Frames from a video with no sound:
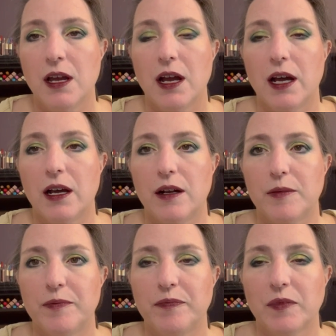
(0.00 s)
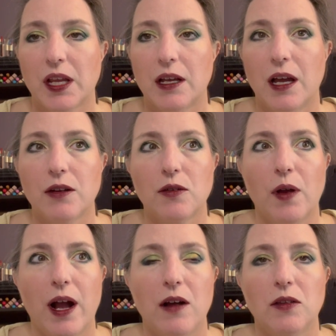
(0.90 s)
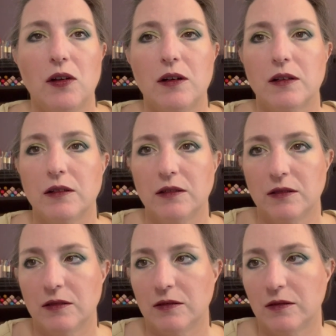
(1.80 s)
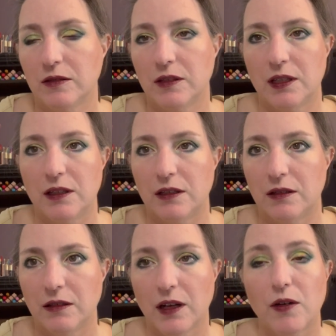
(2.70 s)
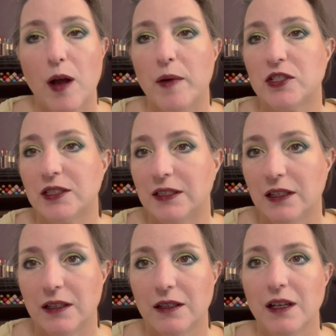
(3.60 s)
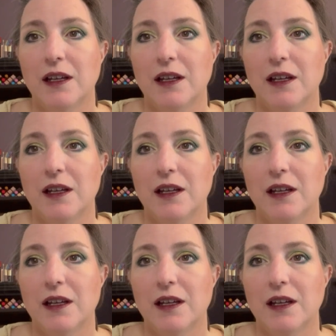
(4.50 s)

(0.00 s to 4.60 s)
I don't know how long I don't know how much is in it.